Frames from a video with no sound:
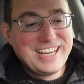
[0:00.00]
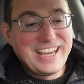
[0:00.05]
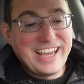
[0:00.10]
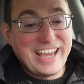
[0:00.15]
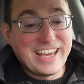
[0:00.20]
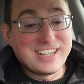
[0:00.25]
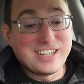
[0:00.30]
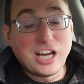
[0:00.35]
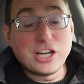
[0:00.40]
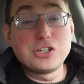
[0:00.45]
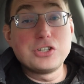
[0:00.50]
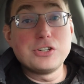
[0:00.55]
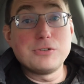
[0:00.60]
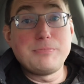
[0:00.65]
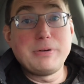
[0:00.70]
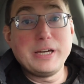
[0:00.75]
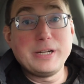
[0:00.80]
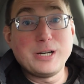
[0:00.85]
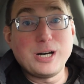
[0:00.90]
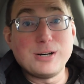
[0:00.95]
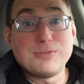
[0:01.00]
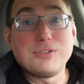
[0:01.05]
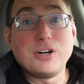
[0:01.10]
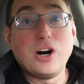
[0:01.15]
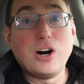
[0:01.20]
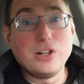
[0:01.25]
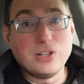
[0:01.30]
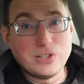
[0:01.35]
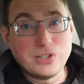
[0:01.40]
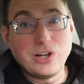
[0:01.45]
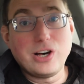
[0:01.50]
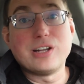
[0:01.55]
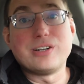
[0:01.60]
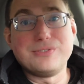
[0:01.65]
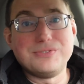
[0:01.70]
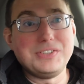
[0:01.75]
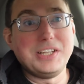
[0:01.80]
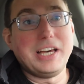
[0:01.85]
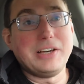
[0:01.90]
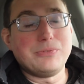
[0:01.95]
And I could have paid off a lot
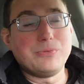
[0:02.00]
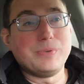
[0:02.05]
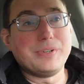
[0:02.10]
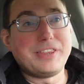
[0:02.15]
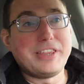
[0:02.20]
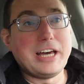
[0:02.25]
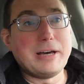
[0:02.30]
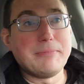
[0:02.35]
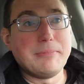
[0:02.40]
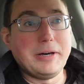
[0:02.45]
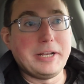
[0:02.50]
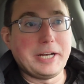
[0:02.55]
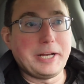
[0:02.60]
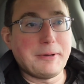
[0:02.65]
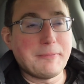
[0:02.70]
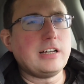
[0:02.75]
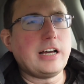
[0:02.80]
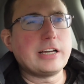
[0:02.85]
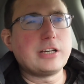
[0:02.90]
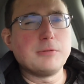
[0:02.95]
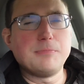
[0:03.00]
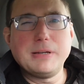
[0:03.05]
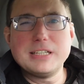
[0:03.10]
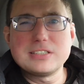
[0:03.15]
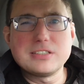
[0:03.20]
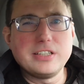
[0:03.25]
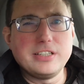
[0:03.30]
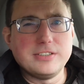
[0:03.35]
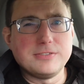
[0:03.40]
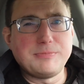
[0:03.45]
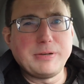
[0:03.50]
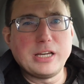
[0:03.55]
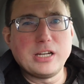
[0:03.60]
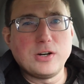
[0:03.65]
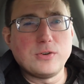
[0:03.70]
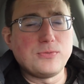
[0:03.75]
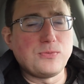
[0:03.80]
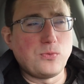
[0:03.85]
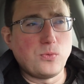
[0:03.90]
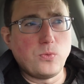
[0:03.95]
of debt with that money. I could basically have paid
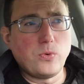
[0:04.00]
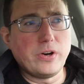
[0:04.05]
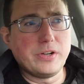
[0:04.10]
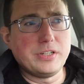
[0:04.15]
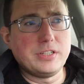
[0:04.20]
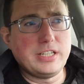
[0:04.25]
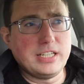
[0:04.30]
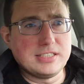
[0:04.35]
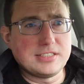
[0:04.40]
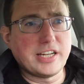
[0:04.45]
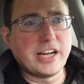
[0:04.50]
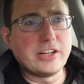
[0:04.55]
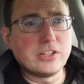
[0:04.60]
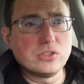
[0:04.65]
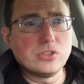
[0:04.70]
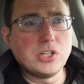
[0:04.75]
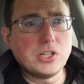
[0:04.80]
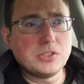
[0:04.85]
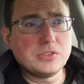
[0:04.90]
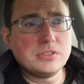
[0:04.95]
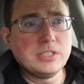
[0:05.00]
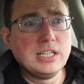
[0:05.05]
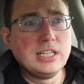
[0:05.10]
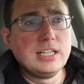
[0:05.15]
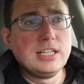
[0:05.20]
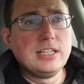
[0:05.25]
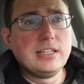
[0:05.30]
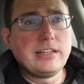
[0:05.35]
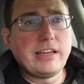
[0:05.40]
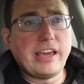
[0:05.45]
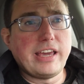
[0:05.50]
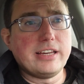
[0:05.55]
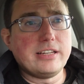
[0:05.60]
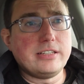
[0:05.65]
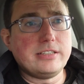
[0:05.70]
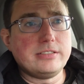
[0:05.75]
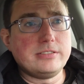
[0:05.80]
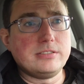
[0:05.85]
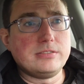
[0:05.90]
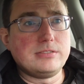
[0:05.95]
off one entire loan
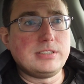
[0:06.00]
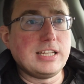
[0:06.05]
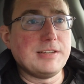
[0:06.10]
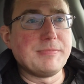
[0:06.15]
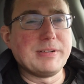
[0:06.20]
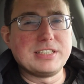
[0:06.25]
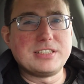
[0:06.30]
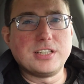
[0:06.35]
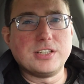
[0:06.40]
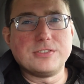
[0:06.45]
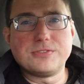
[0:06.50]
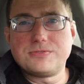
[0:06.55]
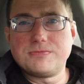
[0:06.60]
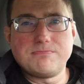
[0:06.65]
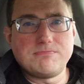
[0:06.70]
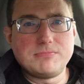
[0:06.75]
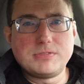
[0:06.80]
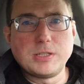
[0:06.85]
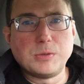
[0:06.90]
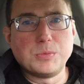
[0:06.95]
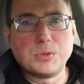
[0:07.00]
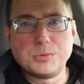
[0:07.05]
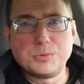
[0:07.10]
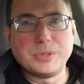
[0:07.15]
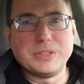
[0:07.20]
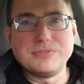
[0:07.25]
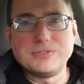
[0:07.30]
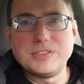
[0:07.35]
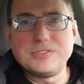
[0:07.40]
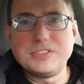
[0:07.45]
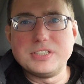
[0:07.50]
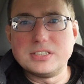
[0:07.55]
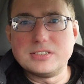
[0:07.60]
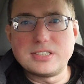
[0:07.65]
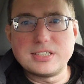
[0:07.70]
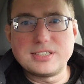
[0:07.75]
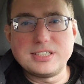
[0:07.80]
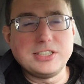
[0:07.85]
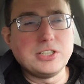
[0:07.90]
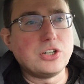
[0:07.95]
and saved myself somewhere between $50 and
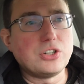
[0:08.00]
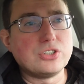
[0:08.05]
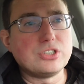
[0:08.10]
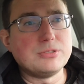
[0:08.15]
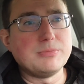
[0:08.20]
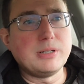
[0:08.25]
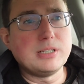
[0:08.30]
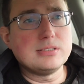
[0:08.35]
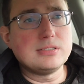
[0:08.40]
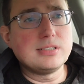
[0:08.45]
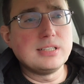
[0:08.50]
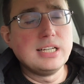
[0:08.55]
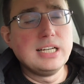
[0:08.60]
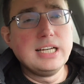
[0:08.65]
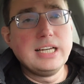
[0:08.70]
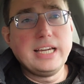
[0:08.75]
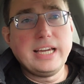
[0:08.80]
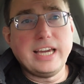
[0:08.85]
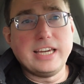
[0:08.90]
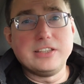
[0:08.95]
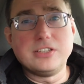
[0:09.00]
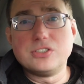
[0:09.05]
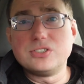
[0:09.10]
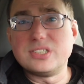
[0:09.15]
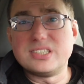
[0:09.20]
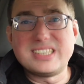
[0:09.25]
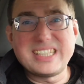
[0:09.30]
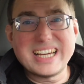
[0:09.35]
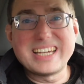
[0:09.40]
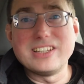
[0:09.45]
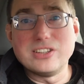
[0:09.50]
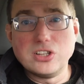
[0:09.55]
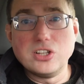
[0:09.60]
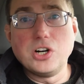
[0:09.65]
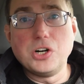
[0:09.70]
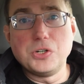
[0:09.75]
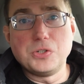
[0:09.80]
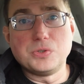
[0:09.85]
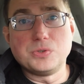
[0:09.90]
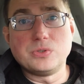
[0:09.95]
$60 a month. And there's a second
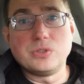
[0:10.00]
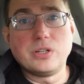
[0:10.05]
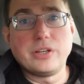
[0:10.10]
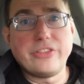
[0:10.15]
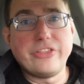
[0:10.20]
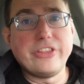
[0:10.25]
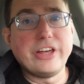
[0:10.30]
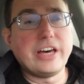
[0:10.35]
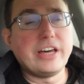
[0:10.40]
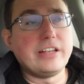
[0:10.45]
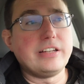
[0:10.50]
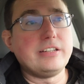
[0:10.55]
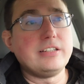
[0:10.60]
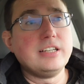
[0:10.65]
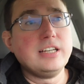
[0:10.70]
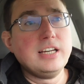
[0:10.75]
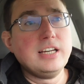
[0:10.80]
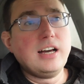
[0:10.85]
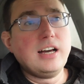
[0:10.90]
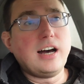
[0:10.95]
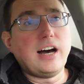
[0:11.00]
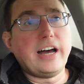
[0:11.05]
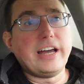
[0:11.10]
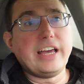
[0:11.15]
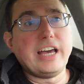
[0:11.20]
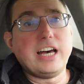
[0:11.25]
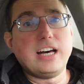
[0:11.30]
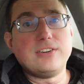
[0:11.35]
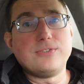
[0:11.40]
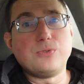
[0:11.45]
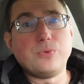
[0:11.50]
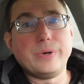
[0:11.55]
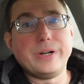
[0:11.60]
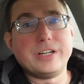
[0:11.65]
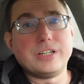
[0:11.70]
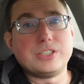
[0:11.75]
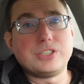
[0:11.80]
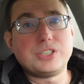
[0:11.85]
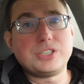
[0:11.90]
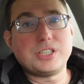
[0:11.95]
loan that I have
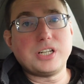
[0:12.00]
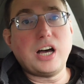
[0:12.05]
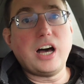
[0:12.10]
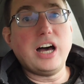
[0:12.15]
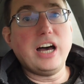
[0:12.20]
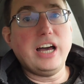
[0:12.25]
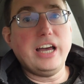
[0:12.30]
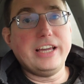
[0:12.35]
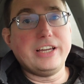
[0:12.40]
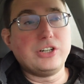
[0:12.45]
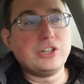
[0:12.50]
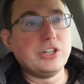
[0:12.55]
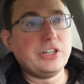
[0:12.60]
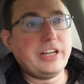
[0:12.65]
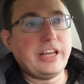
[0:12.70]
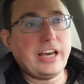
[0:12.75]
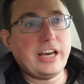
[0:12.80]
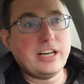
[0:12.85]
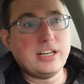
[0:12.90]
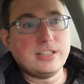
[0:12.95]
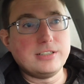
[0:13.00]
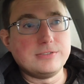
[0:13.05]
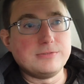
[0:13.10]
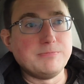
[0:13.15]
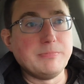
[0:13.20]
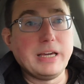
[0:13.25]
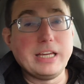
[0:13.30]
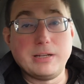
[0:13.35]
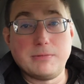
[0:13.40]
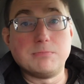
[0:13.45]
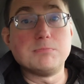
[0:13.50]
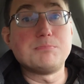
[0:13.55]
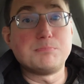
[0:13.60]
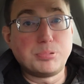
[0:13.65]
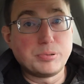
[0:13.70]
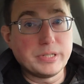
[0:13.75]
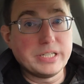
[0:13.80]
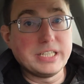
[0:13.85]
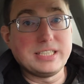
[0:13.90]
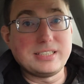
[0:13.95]
which I could have made a
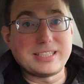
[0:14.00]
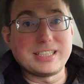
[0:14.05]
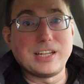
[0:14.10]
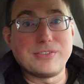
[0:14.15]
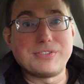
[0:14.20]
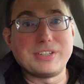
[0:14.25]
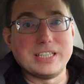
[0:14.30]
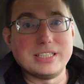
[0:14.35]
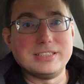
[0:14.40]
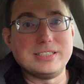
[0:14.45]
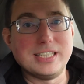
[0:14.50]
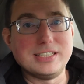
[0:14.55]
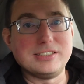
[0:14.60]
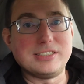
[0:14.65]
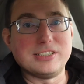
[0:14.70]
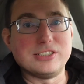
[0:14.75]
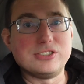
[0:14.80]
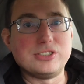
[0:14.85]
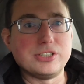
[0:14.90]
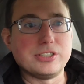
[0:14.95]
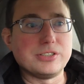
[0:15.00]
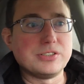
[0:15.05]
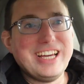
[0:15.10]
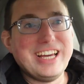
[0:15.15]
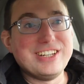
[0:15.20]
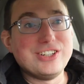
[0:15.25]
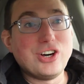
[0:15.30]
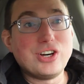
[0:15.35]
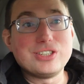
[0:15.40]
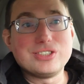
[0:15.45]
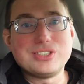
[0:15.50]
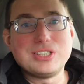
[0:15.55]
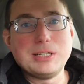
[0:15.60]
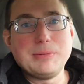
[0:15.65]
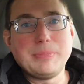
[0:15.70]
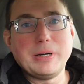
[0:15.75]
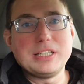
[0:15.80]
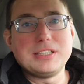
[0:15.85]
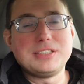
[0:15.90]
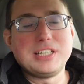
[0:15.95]
pretty significant dent into. And honestly,
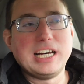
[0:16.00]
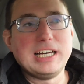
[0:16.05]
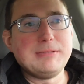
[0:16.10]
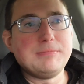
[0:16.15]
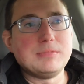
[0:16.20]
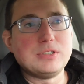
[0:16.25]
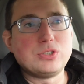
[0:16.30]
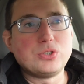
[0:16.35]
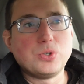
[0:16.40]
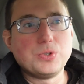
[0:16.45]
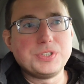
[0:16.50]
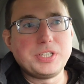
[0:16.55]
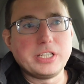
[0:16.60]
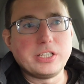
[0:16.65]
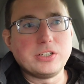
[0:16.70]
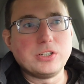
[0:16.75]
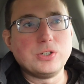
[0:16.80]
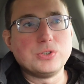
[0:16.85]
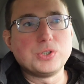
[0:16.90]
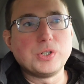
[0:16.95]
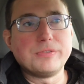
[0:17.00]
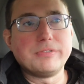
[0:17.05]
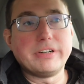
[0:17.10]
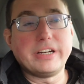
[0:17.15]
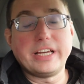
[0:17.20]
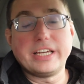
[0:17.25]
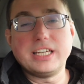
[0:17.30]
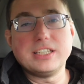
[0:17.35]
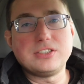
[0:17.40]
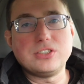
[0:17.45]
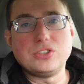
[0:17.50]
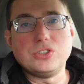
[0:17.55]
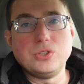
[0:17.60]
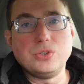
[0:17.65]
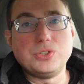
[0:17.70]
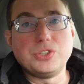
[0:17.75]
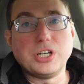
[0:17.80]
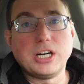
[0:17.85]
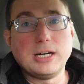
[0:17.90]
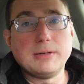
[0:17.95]
by the time this whole thing goes over and I get this
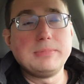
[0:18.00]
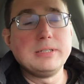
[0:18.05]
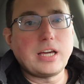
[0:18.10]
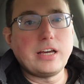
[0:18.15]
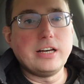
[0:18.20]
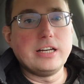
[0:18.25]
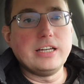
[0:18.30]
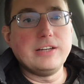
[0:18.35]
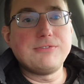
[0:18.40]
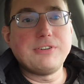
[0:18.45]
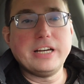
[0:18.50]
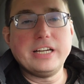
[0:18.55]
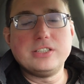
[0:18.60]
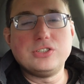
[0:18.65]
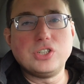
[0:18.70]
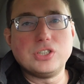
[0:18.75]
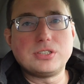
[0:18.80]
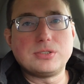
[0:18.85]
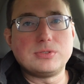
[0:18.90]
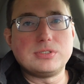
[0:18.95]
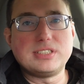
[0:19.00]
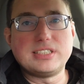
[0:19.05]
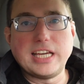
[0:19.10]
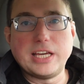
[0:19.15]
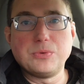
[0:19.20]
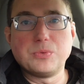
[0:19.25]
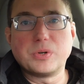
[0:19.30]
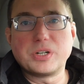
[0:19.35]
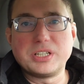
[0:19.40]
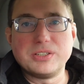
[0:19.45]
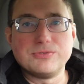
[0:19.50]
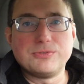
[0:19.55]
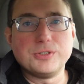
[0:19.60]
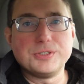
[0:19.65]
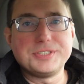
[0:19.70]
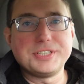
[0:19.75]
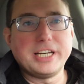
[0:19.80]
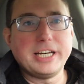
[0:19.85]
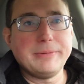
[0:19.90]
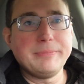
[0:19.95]
new job, if I had just stayed working
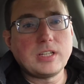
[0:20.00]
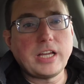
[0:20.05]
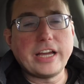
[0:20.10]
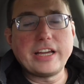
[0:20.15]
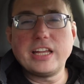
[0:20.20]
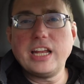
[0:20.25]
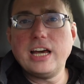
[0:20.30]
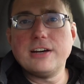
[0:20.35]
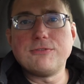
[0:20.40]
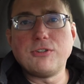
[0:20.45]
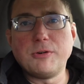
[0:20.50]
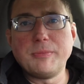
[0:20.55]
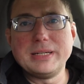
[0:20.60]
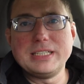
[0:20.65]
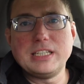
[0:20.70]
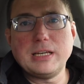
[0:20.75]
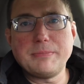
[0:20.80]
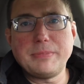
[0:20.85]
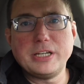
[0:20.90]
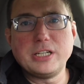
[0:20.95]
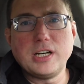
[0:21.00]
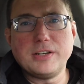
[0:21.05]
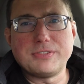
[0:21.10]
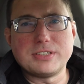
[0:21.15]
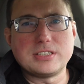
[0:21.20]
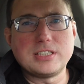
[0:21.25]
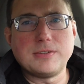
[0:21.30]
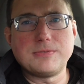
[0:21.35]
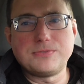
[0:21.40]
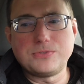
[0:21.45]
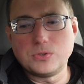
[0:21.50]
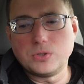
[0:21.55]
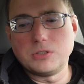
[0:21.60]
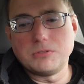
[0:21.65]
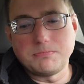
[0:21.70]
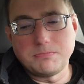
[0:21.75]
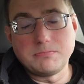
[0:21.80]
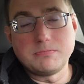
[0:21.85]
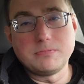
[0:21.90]
full time, I could have all my debt paid off except for